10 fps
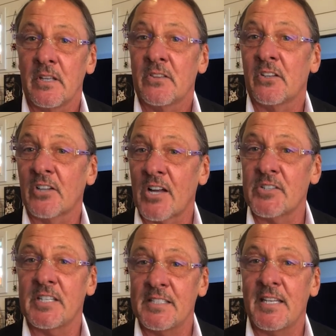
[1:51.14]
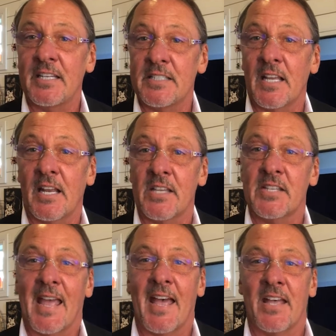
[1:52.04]
The LOGIQ E10S
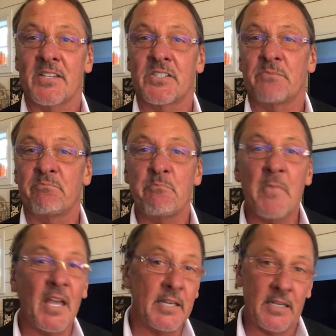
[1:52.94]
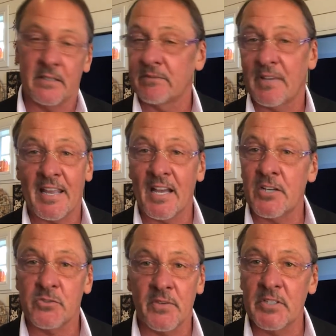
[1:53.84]
has many
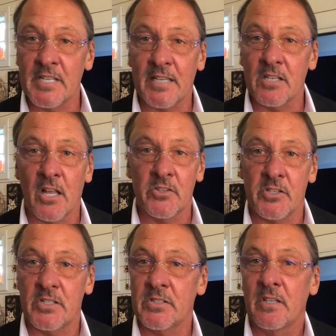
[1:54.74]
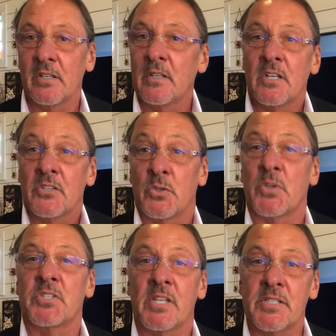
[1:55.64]
AI-driven technologies to
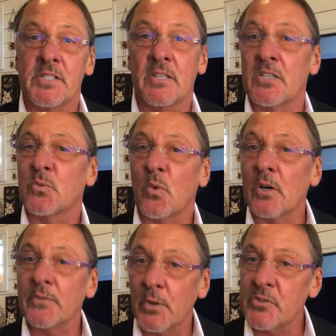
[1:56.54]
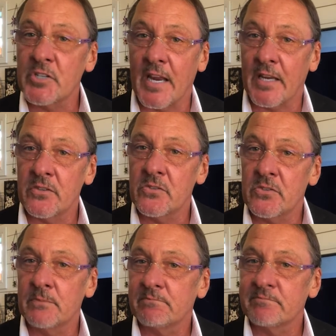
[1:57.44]
assist in this workflow
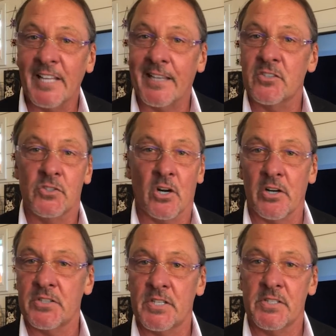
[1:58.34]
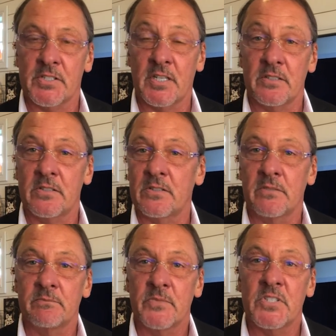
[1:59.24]
change, like Start Assistant,
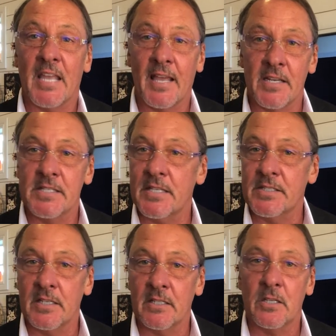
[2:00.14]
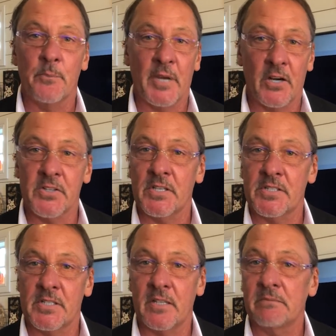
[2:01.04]
Scan Assistant, Compare
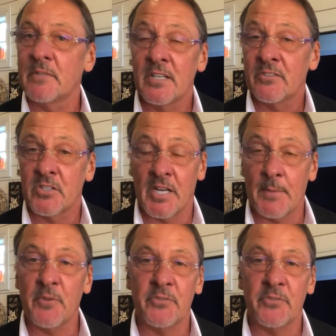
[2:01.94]
Assistant, to name a